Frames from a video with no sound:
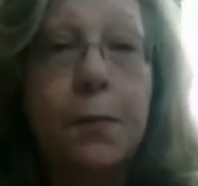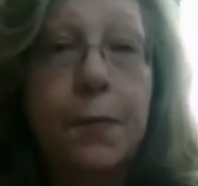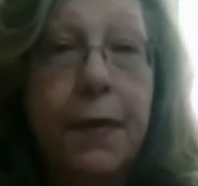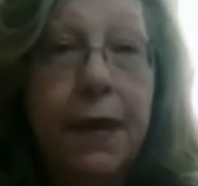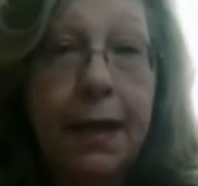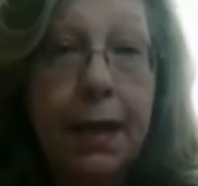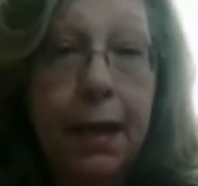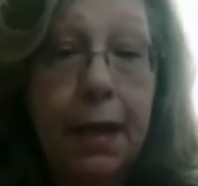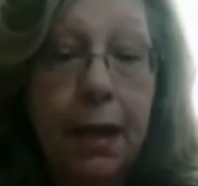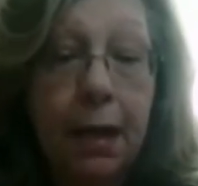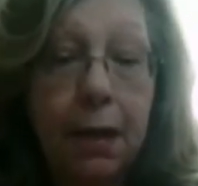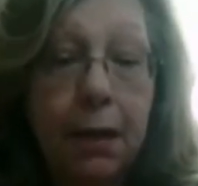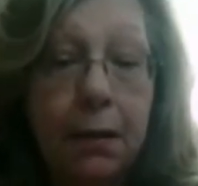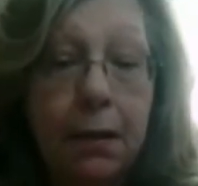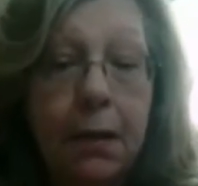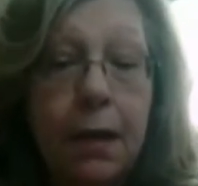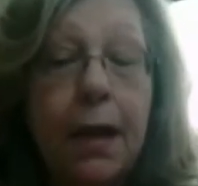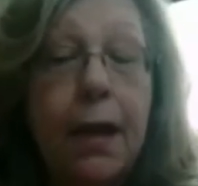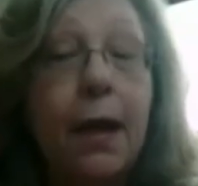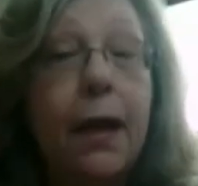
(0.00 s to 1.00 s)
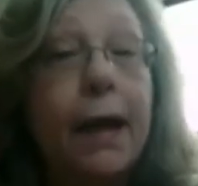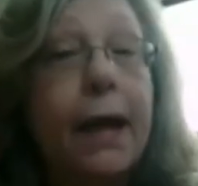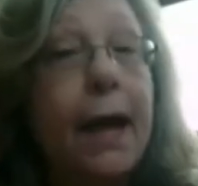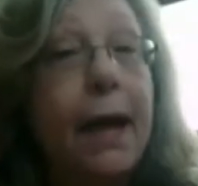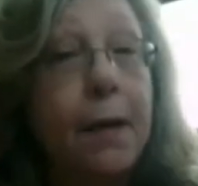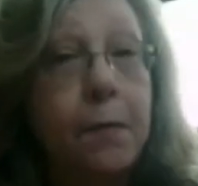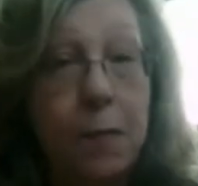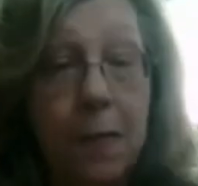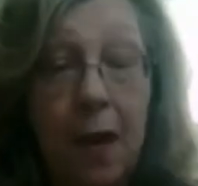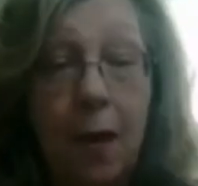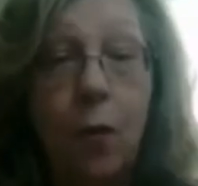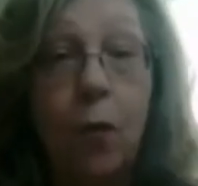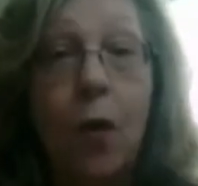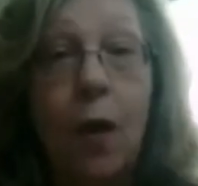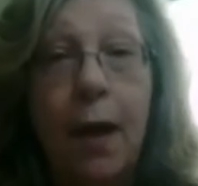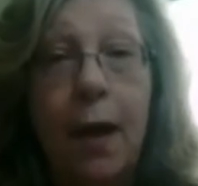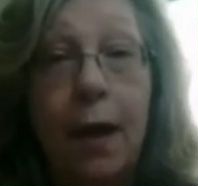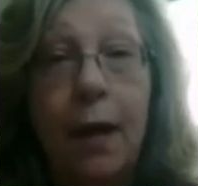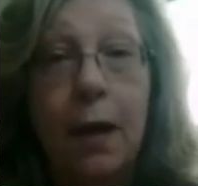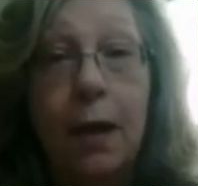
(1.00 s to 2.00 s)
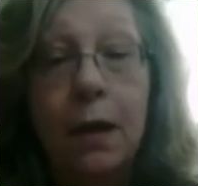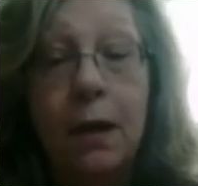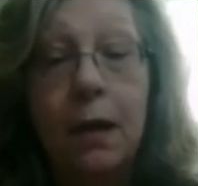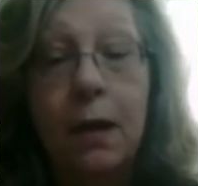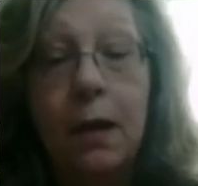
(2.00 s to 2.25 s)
bead. It came that way.